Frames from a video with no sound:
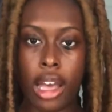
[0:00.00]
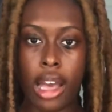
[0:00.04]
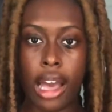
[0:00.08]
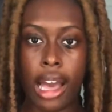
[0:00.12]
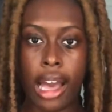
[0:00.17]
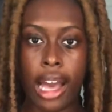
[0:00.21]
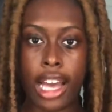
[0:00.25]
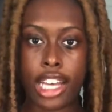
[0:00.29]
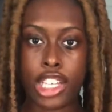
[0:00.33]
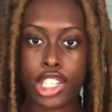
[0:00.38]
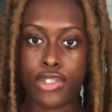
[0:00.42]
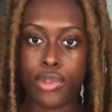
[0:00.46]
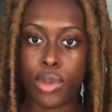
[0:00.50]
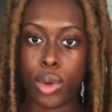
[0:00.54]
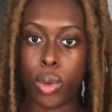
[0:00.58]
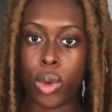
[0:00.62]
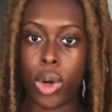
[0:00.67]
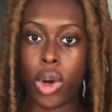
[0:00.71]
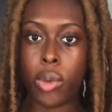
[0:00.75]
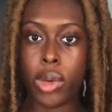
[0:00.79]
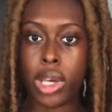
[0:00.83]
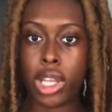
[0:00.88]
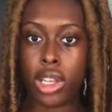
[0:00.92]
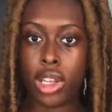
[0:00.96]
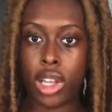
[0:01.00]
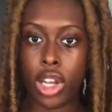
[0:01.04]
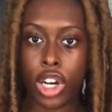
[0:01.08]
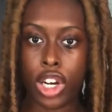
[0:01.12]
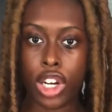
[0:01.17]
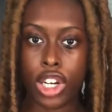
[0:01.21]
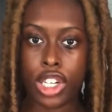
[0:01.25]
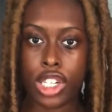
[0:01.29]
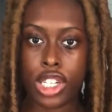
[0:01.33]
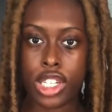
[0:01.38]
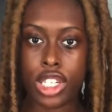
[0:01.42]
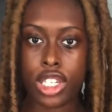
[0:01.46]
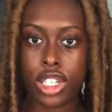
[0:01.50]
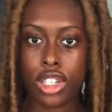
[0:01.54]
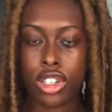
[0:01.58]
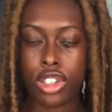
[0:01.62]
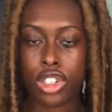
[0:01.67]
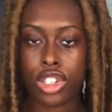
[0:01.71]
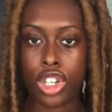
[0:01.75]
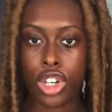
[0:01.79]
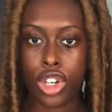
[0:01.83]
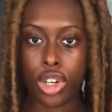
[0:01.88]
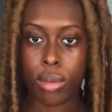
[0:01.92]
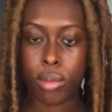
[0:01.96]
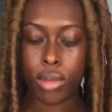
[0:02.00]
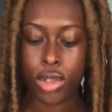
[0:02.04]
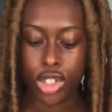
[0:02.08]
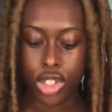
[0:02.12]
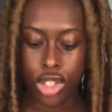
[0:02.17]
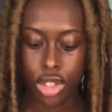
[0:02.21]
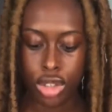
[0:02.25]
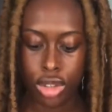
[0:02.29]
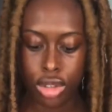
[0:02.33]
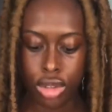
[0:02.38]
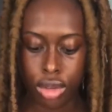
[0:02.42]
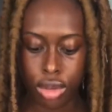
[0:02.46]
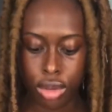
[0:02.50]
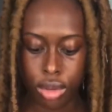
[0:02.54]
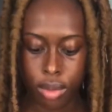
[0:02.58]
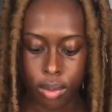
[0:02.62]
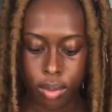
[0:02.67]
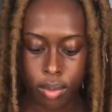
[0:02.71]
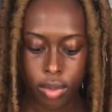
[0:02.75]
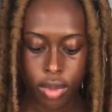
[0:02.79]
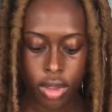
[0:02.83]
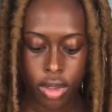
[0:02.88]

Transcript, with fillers: as for what we learned term two